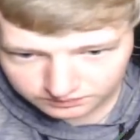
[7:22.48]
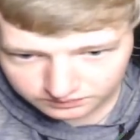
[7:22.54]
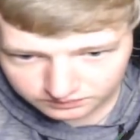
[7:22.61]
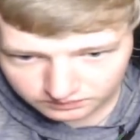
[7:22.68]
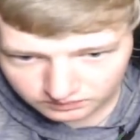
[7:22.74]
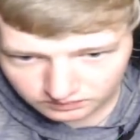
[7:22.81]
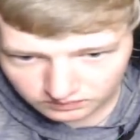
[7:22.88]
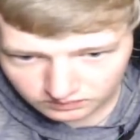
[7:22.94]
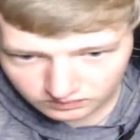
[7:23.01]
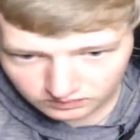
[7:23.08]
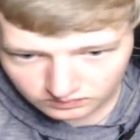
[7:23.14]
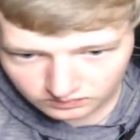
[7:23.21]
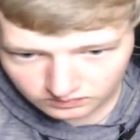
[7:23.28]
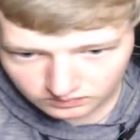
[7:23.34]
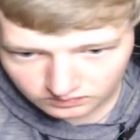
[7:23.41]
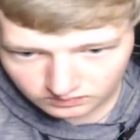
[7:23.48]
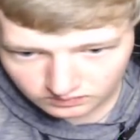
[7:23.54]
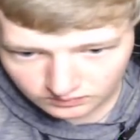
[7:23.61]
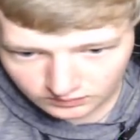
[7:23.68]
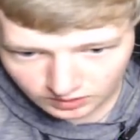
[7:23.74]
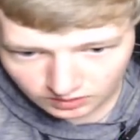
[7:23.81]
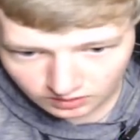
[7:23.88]

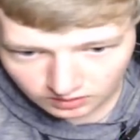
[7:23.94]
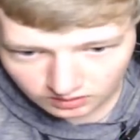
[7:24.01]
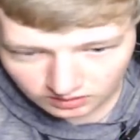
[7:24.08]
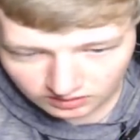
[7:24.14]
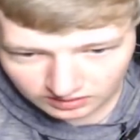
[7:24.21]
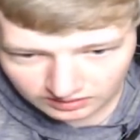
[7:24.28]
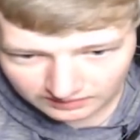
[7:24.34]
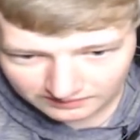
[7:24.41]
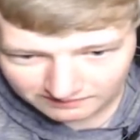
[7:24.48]
Nothing is said.